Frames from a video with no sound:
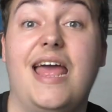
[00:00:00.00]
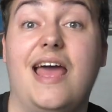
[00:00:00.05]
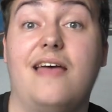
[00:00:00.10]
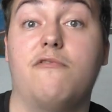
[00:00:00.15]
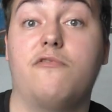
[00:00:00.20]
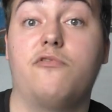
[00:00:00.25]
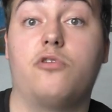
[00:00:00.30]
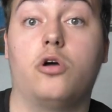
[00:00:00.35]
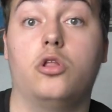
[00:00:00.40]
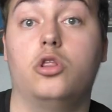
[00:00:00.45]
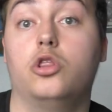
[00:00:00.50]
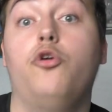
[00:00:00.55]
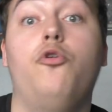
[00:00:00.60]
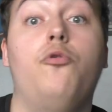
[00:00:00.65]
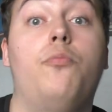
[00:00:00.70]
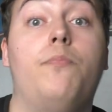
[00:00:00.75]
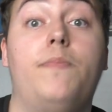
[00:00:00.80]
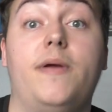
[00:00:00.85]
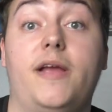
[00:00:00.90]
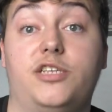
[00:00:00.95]
And then we've got
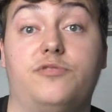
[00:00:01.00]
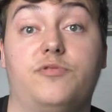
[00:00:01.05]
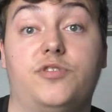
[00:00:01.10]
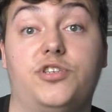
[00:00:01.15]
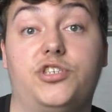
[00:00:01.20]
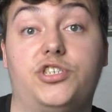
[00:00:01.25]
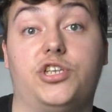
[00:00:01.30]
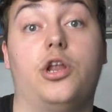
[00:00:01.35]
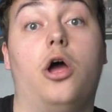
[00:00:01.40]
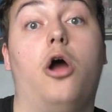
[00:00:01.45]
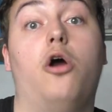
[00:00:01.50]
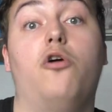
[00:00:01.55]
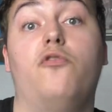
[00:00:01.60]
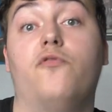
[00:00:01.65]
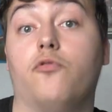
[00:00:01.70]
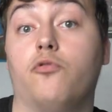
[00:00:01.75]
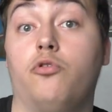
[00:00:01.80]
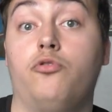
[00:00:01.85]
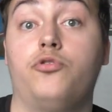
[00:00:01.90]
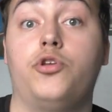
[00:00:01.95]
Looopings, which is an
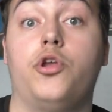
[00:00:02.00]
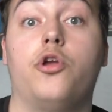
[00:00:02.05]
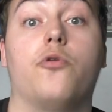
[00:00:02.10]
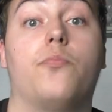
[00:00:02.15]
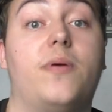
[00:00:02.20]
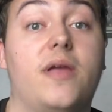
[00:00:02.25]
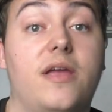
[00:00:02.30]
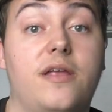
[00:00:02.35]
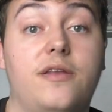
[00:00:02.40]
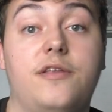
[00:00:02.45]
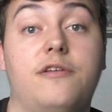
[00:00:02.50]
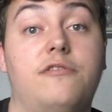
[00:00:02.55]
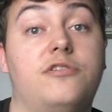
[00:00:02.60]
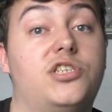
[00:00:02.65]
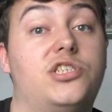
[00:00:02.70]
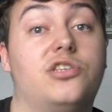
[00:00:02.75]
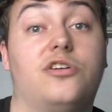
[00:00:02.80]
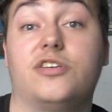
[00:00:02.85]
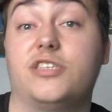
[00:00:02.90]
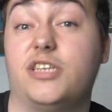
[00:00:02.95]
overall European
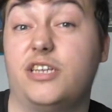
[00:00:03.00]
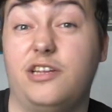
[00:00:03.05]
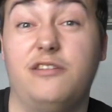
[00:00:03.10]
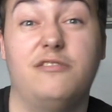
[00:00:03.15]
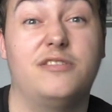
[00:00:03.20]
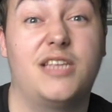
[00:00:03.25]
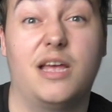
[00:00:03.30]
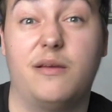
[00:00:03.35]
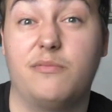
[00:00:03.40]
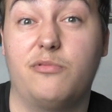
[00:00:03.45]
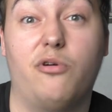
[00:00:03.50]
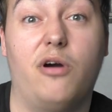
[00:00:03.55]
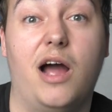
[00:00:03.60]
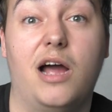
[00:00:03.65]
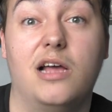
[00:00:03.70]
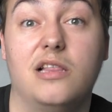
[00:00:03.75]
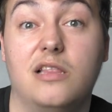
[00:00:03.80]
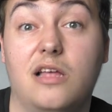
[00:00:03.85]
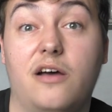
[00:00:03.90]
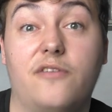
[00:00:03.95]
news source. I use them
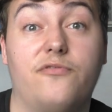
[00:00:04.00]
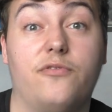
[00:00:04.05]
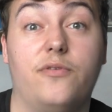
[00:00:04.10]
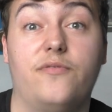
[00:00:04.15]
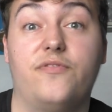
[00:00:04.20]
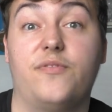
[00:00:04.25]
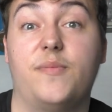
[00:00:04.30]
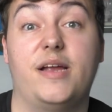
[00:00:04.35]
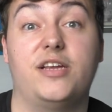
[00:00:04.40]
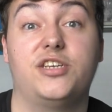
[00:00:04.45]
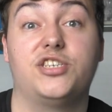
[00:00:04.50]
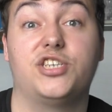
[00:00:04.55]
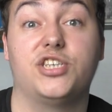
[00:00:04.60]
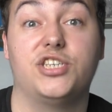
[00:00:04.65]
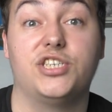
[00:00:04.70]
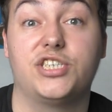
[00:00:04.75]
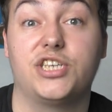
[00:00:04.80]
quite a lot for information.